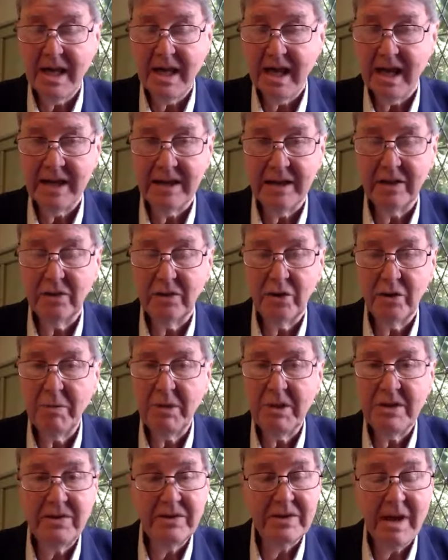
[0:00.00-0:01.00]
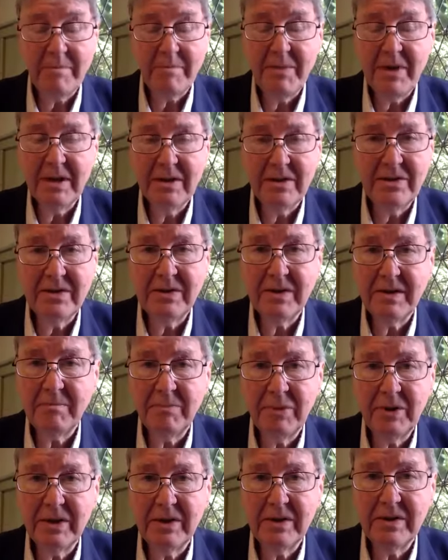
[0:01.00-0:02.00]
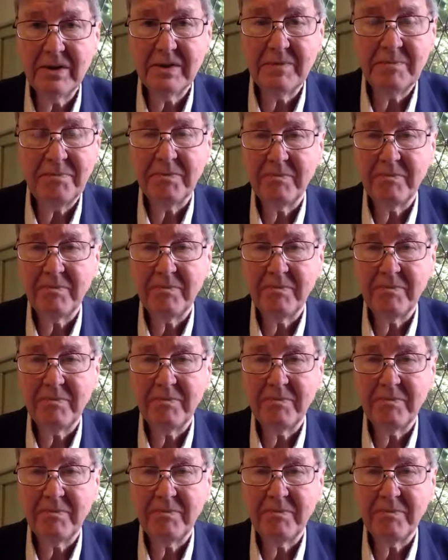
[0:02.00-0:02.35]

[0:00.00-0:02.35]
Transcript: And it could be something as simple as